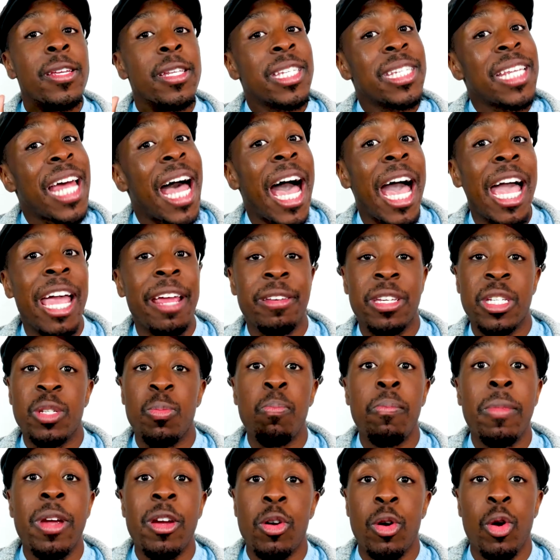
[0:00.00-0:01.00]

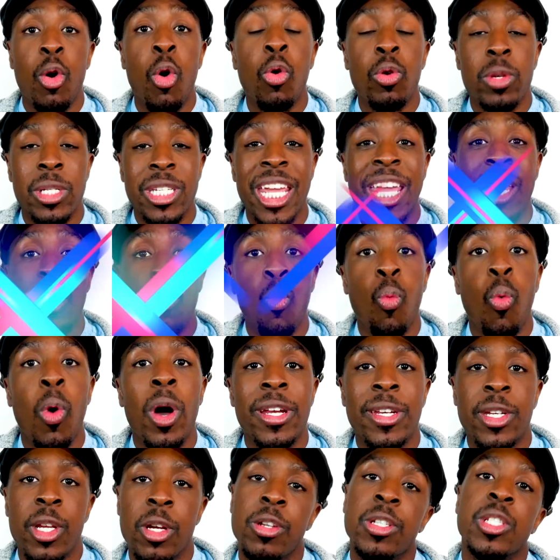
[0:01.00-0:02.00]
signs, miracles, and
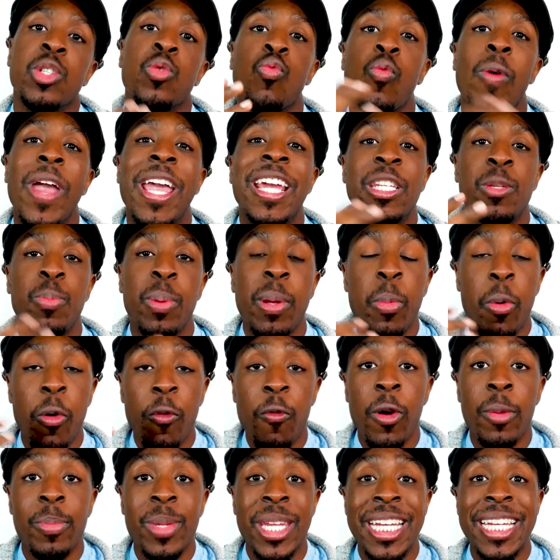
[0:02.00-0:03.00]
wonders, raise
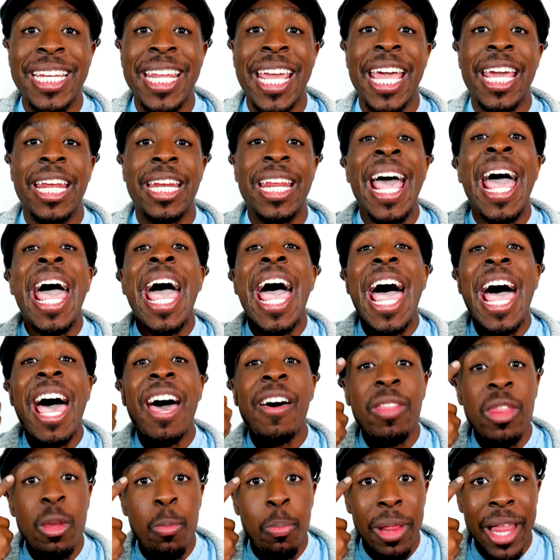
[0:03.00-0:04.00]
people from the dead,
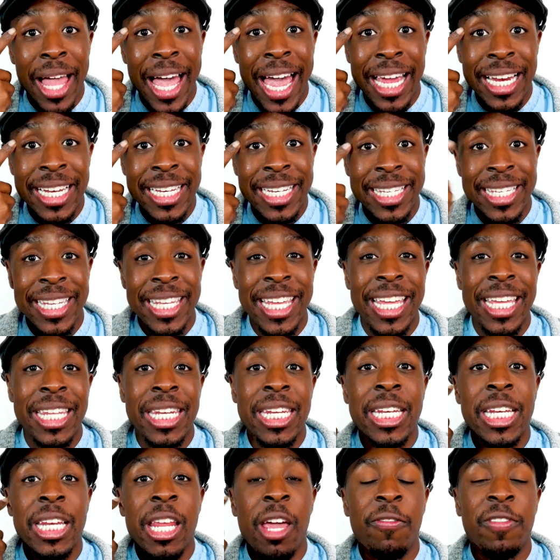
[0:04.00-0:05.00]
have the blind to see
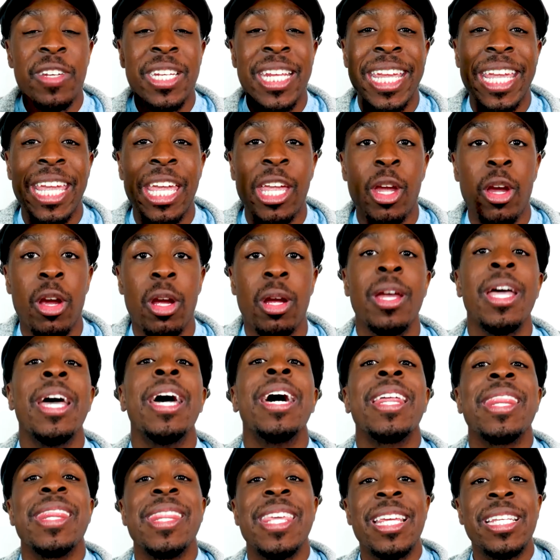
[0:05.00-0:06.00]
and the deaf to hear.
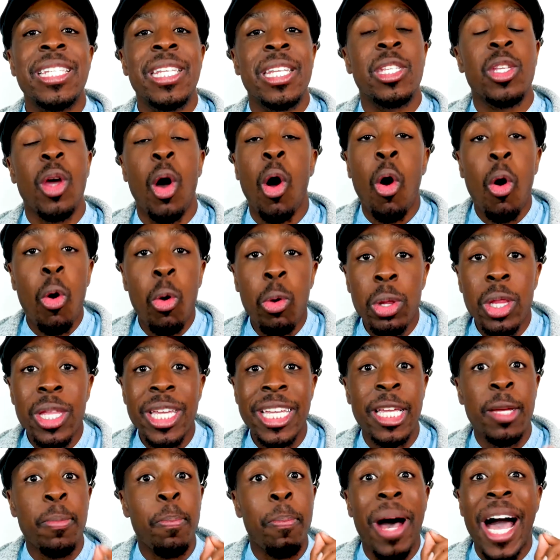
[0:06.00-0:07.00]
This is
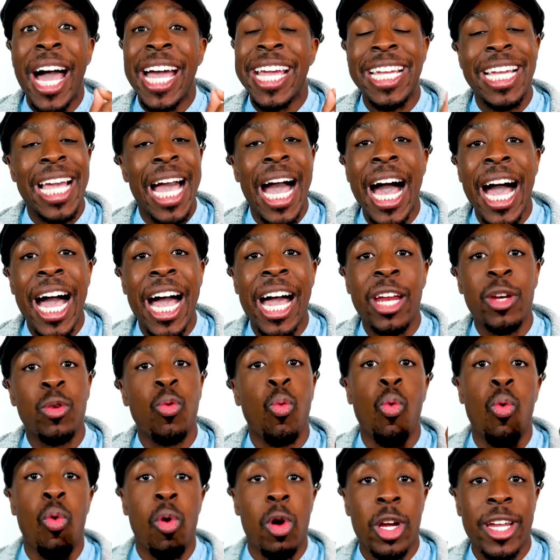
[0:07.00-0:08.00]
only by
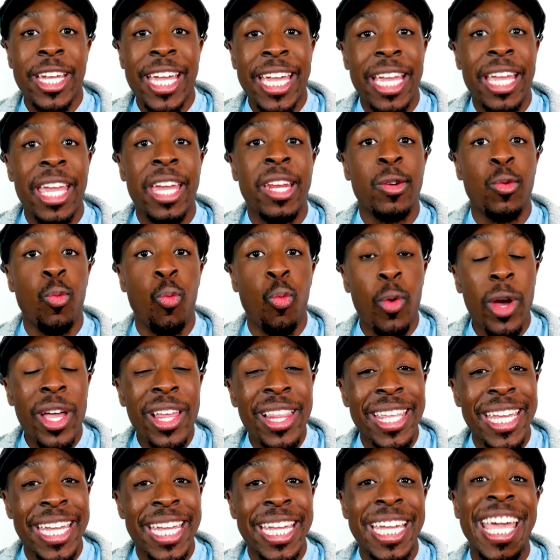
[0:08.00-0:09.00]
God working and
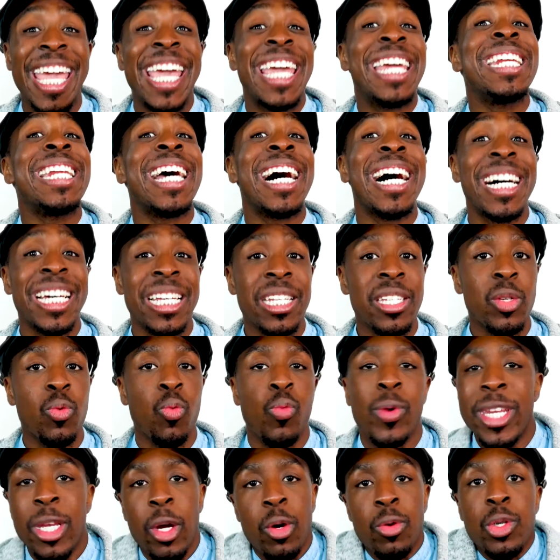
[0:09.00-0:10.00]
willing in us.
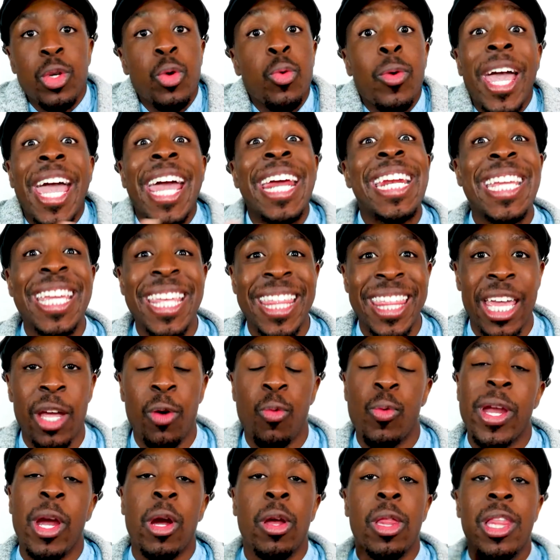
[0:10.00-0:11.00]
We don't do
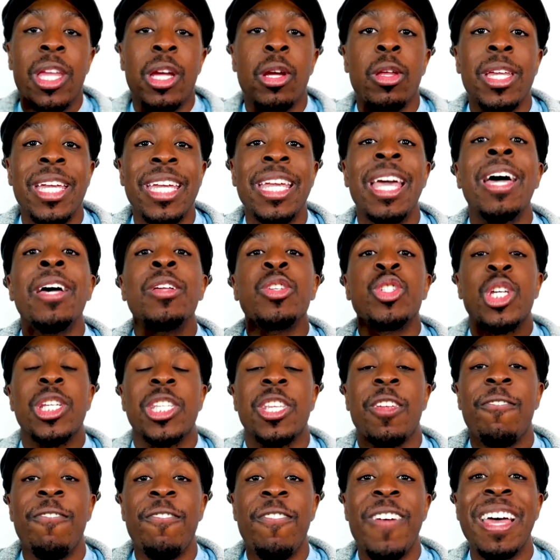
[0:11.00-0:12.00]
anything. We are literally
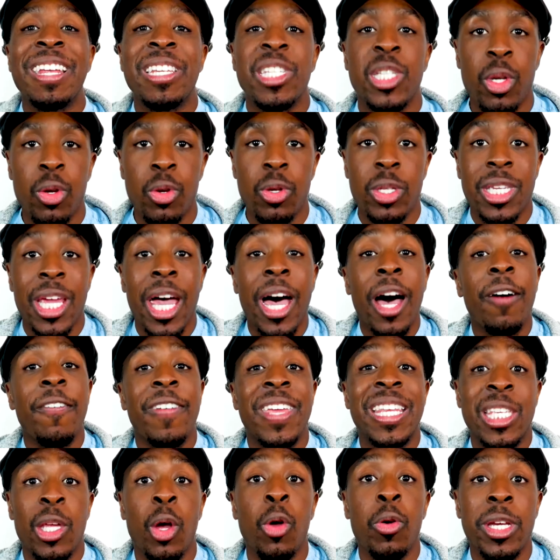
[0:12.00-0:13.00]
just vessels
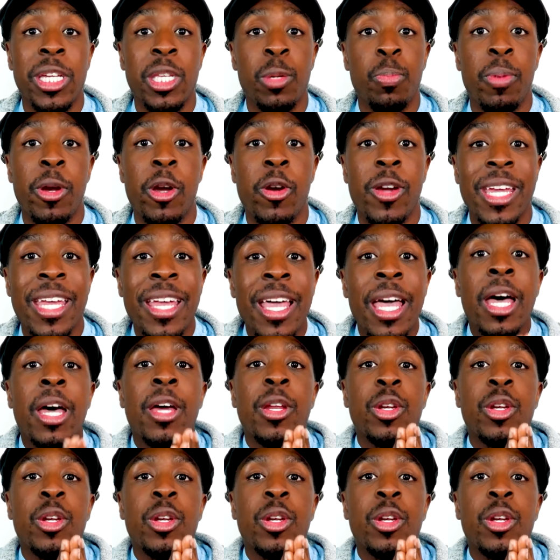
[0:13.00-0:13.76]
of His Holy Spirit